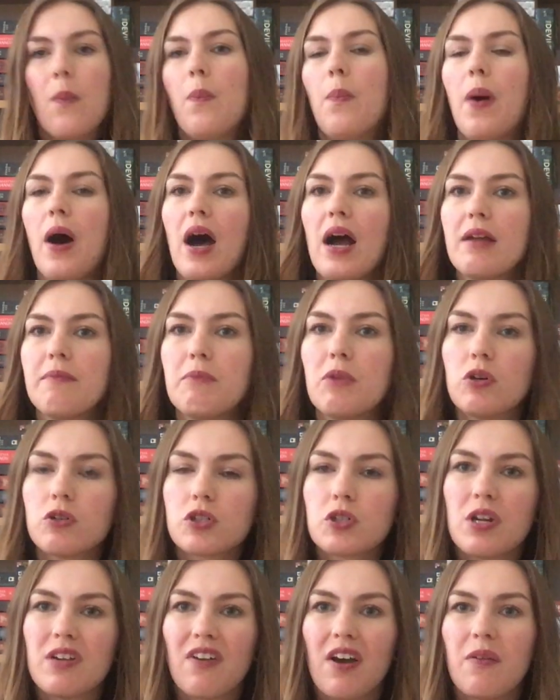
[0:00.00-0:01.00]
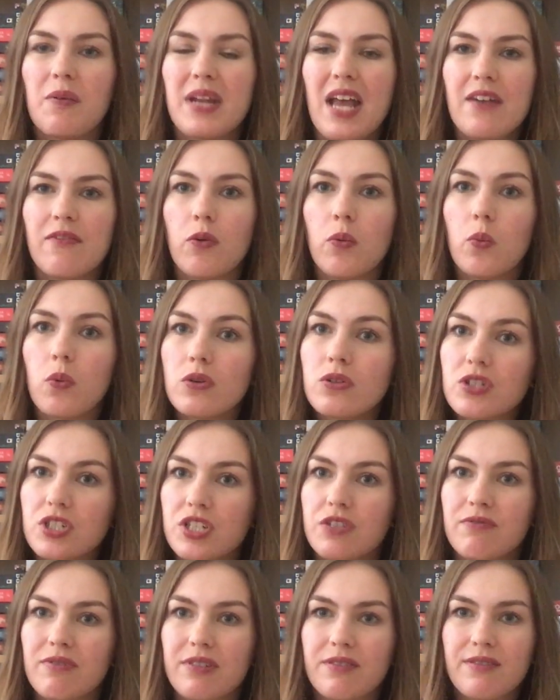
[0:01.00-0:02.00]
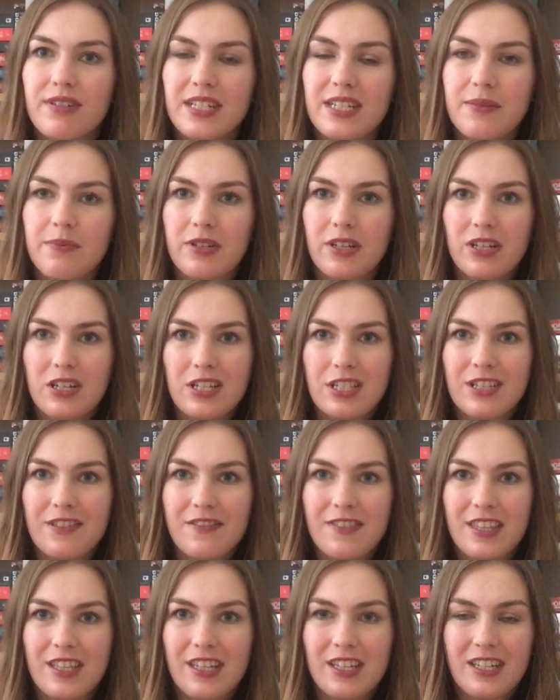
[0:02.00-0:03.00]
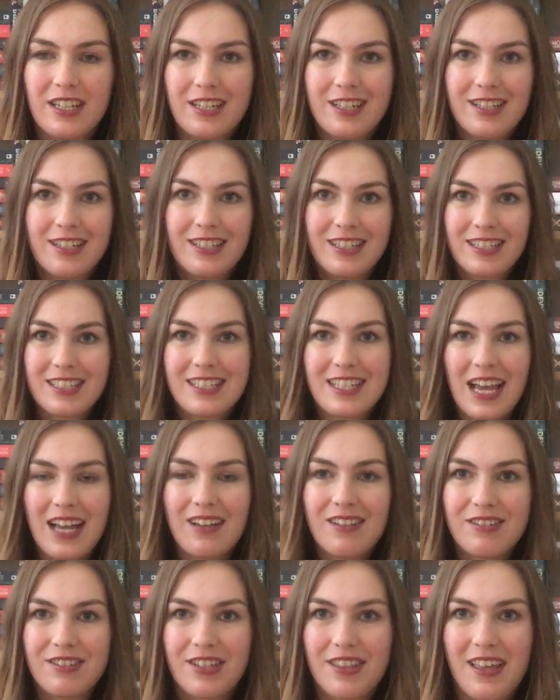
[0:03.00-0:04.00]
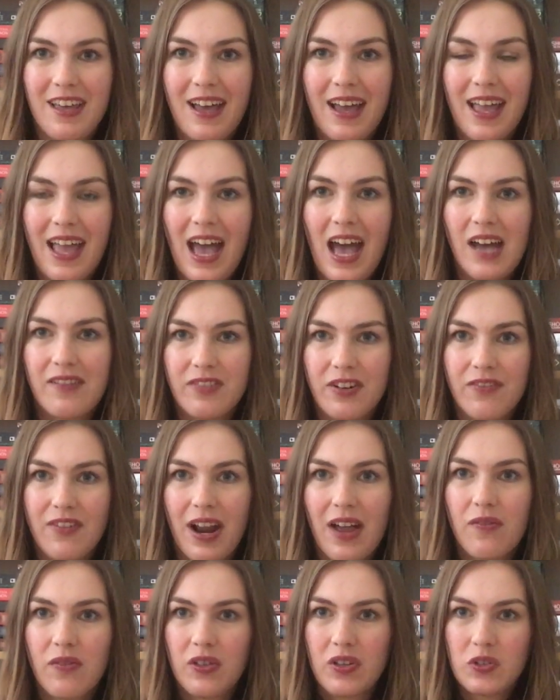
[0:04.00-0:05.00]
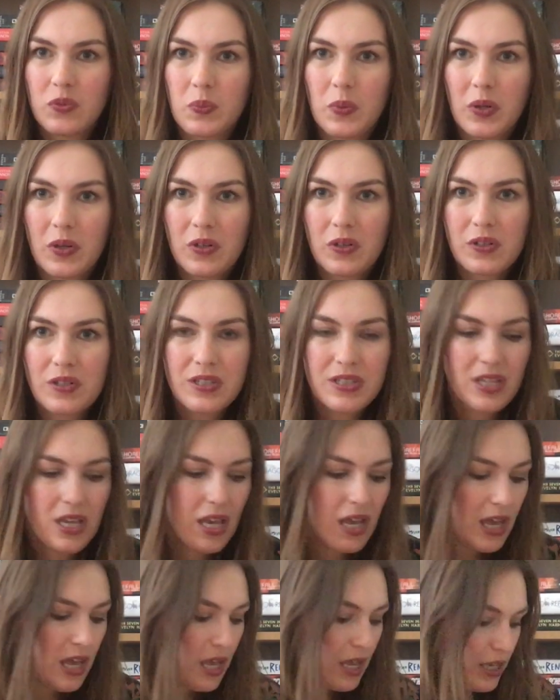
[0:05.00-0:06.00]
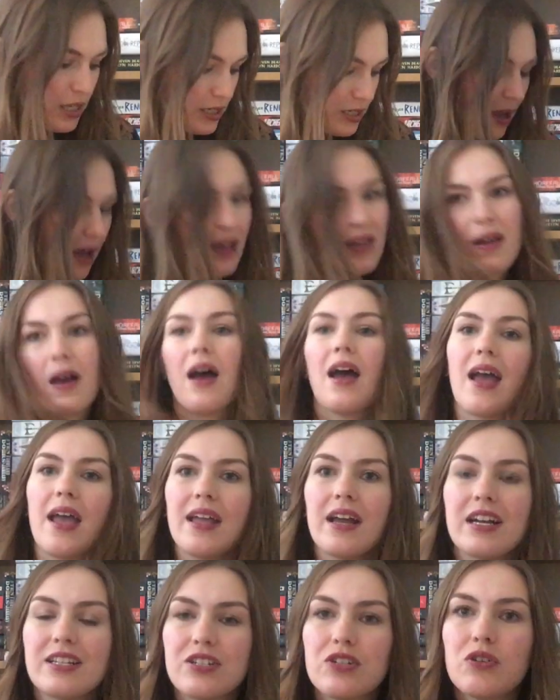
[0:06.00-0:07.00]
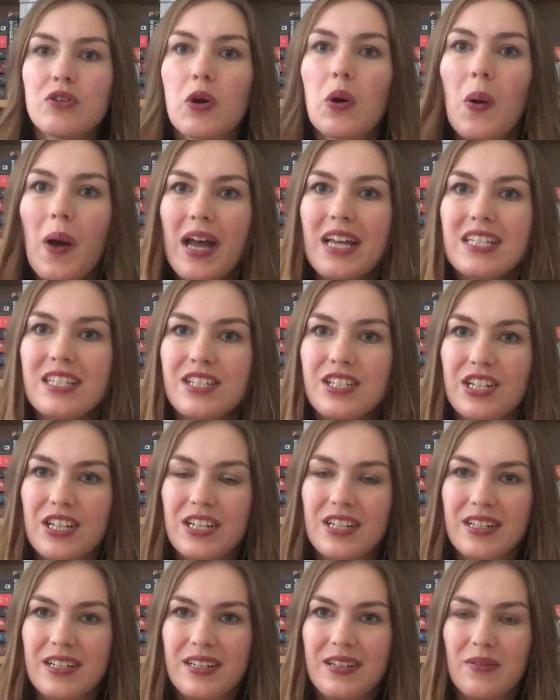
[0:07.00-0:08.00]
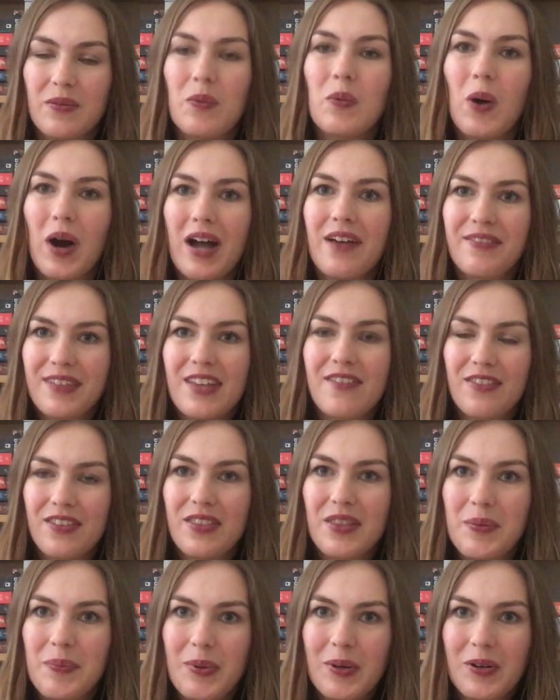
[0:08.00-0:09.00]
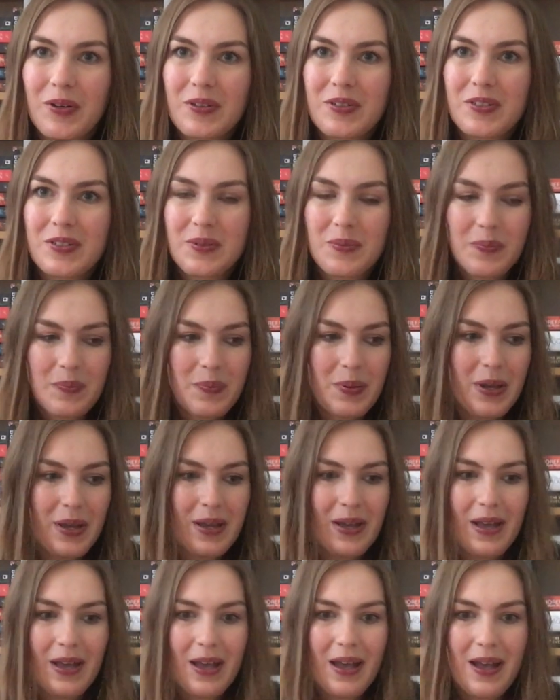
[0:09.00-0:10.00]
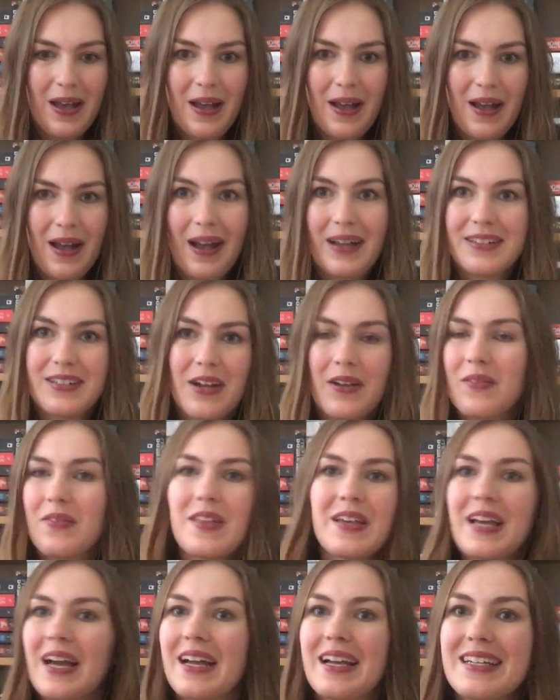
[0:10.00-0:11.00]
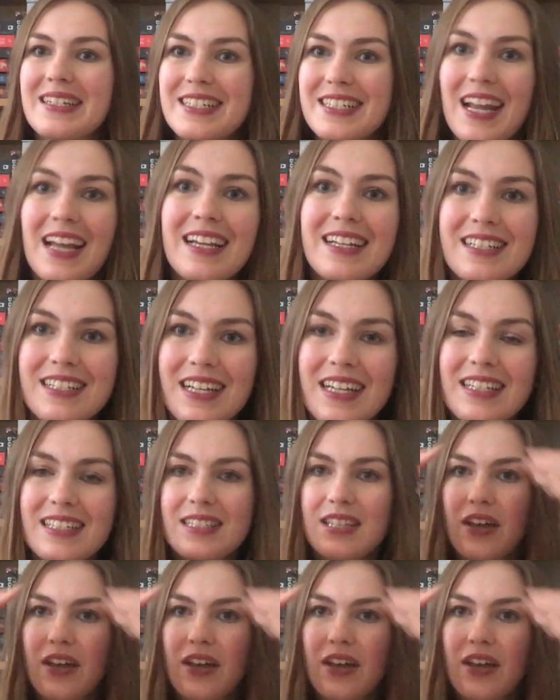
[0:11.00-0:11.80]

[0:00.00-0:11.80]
But I'm not sure if I would ever want to reread it because of the nostalgia that I have around those books. I do question what I've given the books, but I don't think I could change it.